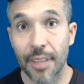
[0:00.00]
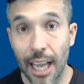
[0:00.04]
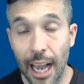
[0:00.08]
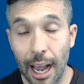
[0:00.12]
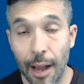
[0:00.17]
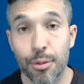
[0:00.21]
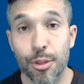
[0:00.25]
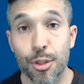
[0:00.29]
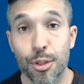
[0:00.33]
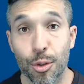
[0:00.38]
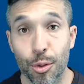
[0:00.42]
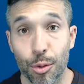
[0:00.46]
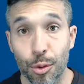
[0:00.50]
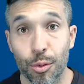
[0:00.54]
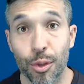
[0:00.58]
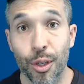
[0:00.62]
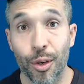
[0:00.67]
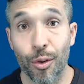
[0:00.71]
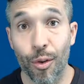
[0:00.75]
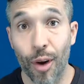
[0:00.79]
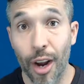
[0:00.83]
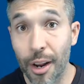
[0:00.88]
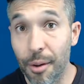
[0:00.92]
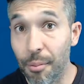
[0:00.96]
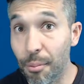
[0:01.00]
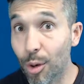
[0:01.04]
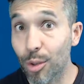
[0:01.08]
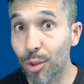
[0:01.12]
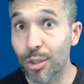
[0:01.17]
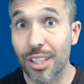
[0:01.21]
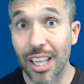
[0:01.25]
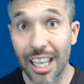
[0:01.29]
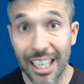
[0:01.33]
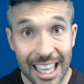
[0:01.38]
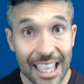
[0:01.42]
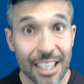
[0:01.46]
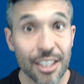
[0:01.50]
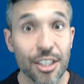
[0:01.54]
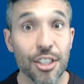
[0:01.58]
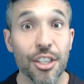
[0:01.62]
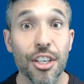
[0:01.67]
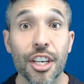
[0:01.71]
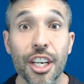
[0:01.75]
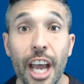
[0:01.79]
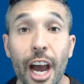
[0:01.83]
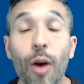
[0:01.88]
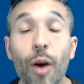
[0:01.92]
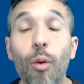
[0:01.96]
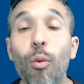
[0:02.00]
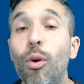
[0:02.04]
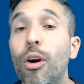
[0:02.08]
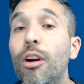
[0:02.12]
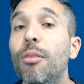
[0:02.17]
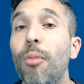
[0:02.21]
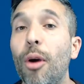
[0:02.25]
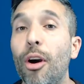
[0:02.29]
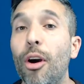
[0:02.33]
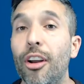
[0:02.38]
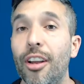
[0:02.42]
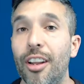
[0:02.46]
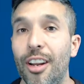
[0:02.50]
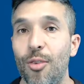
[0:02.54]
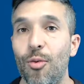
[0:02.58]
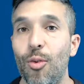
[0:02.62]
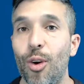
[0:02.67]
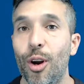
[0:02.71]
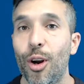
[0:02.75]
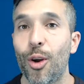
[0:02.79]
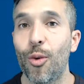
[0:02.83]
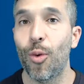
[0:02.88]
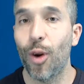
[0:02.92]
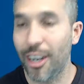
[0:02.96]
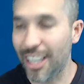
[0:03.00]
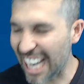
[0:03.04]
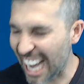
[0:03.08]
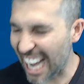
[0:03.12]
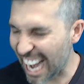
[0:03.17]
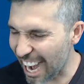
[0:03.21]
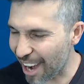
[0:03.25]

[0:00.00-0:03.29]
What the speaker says: Absolutely right. Most like that's Network Marketing 101.